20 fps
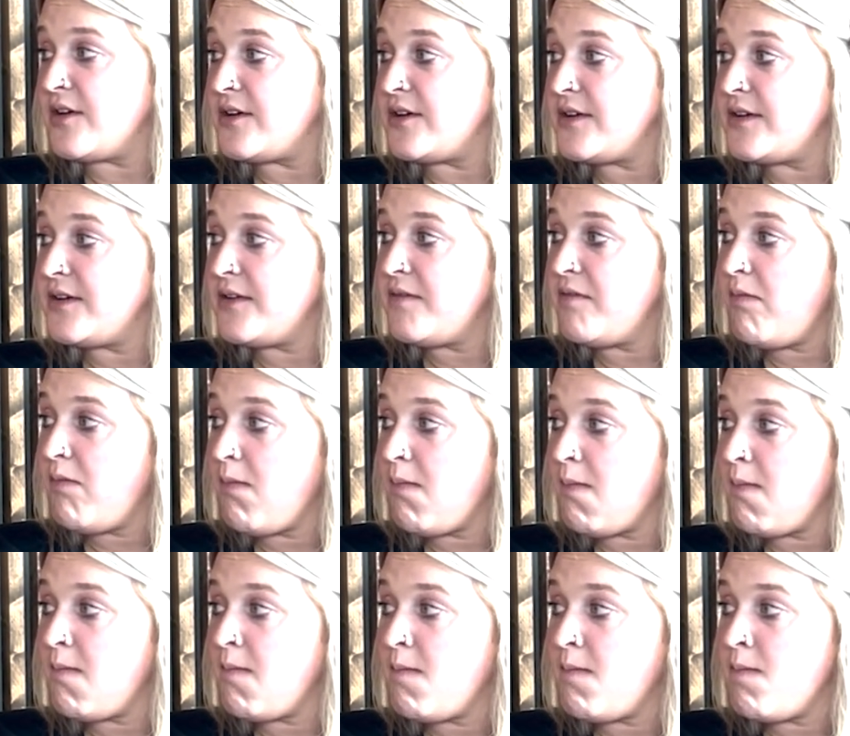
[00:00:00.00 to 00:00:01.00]
what
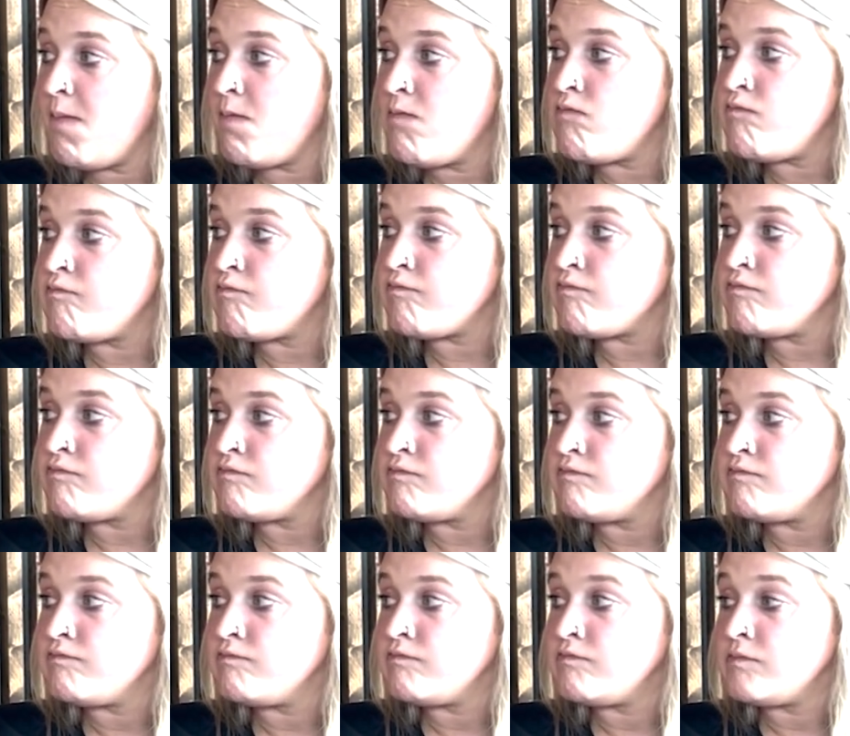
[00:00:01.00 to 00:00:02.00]
should dogs eat?
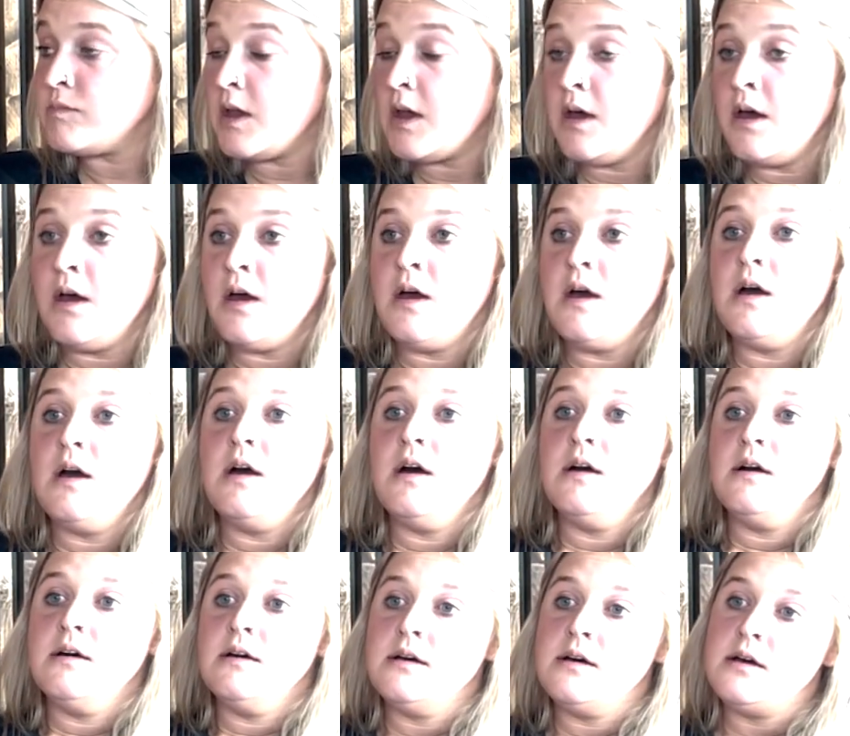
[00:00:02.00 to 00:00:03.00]
What is good for them
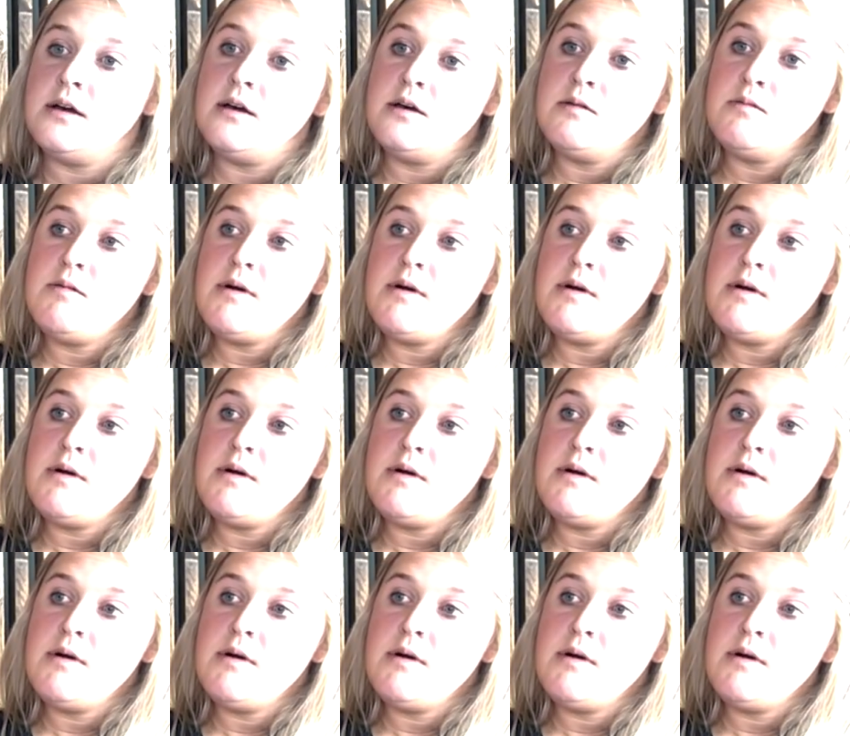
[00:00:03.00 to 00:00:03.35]
and what should be